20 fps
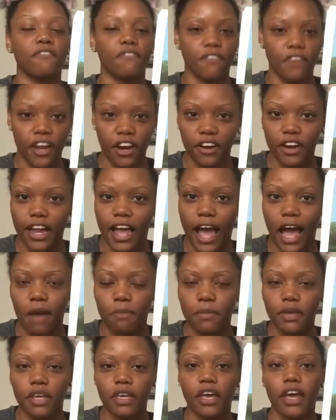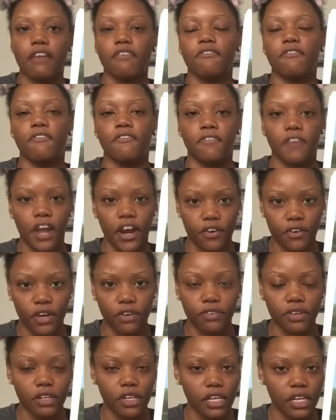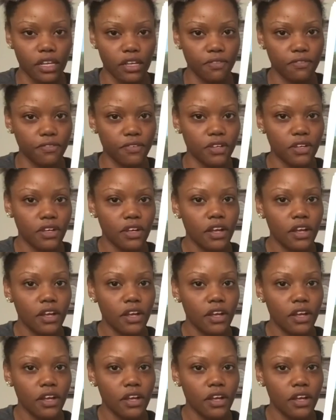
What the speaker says: very happy and very relieved.